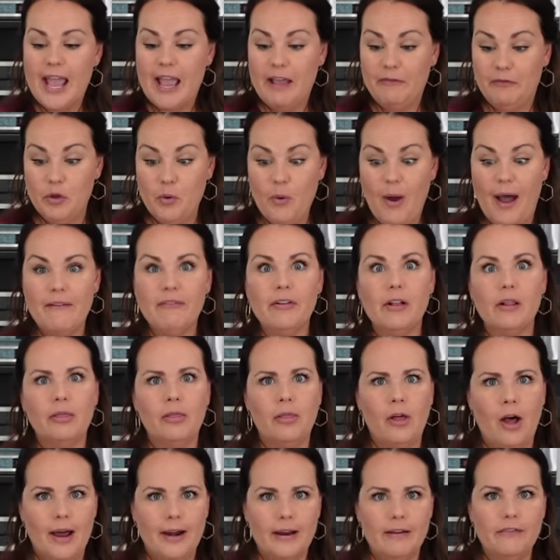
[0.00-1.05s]
if you have a
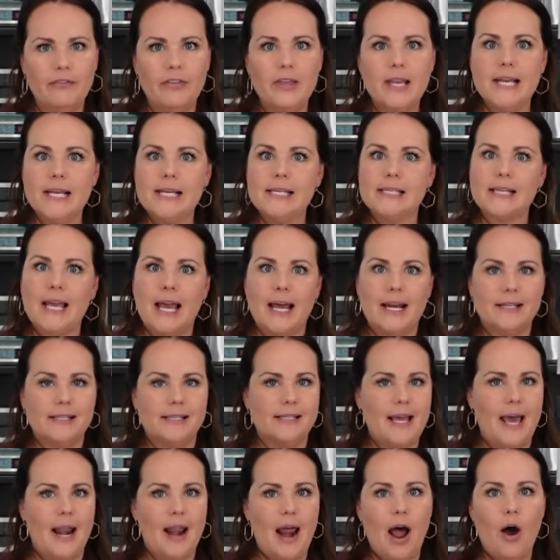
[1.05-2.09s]
lot of these kind of
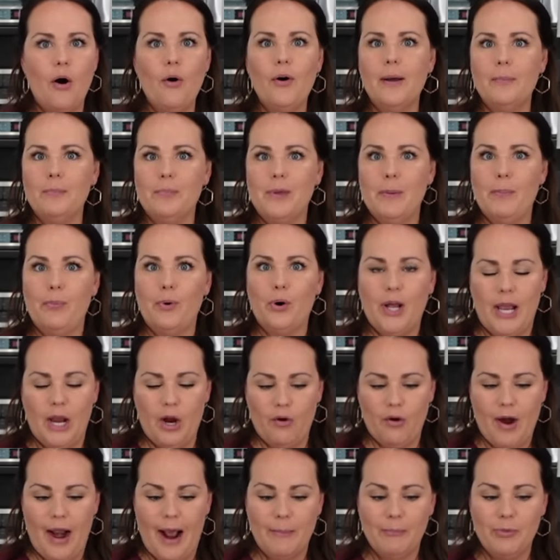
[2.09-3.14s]
set out and people can
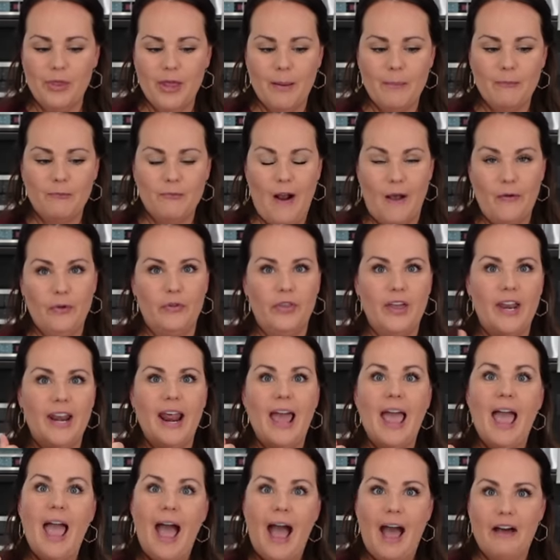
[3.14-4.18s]
grab them rather than
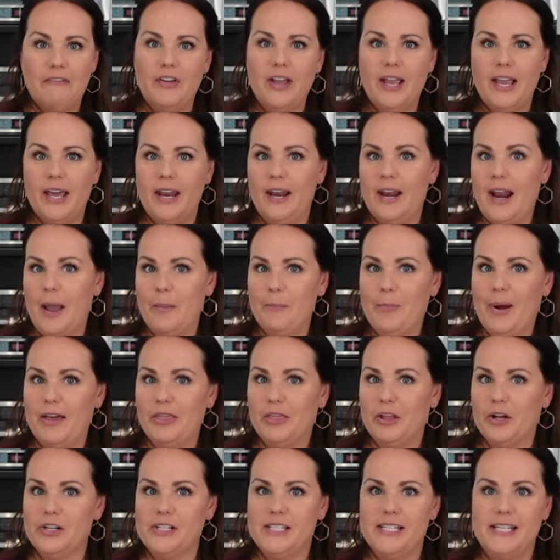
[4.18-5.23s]
having it in a 9 by
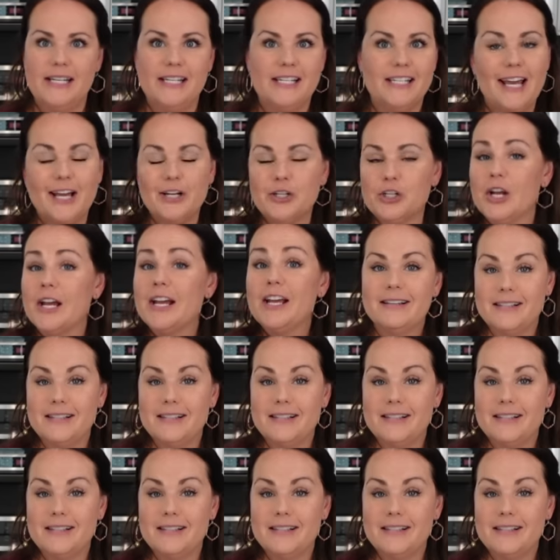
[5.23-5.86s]
13 dish.